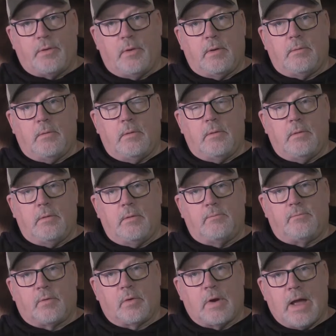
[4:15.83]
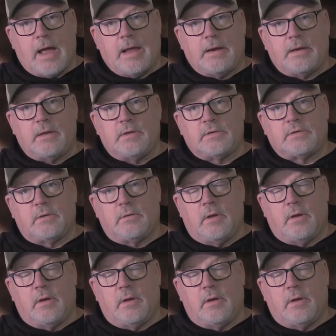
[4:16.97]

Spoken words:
the varieties